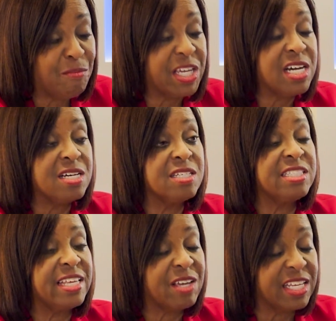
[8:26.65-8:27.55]

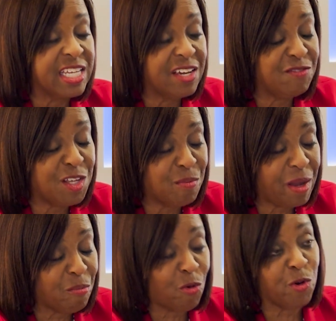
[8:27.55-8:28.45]
because they can give
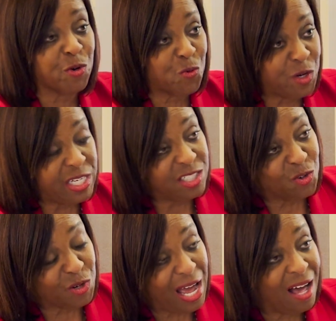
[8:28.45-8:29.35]
them a broader
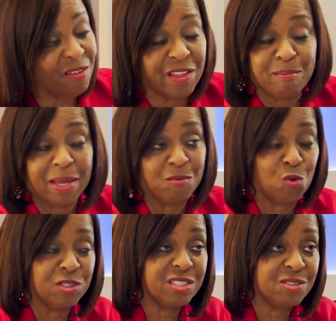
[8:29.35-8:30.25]
reach on how they may
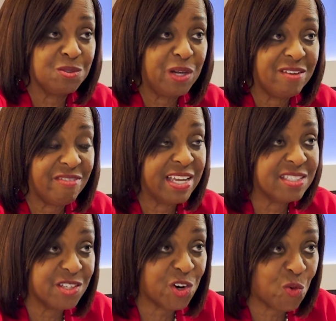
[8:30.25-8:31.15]
want to
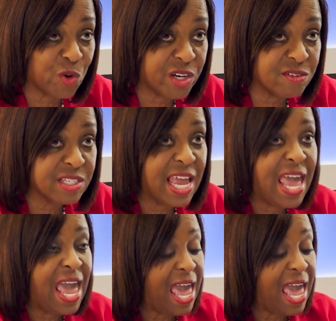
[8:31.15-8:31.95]
advance their careers.